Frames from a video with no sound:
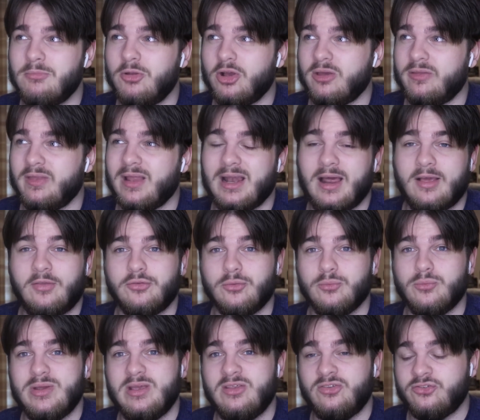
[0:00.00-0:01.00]
looking at the likes
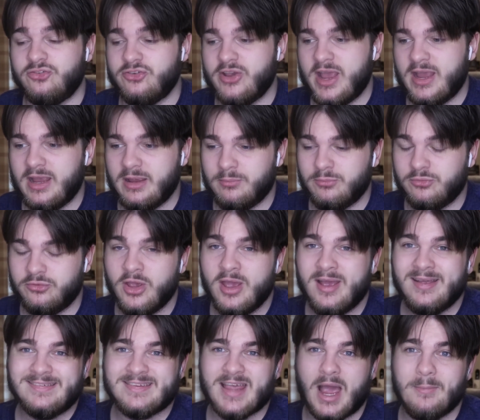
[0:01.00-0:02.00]
of Reece
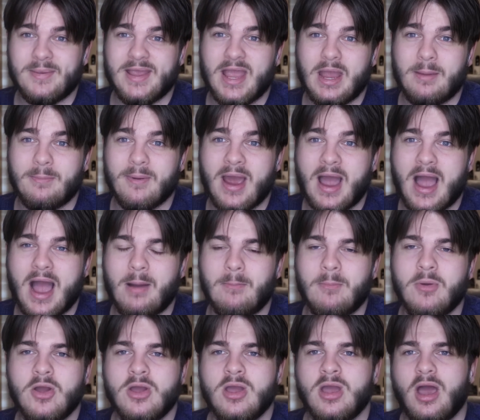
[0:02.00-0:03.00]
James, Tammy Abraham,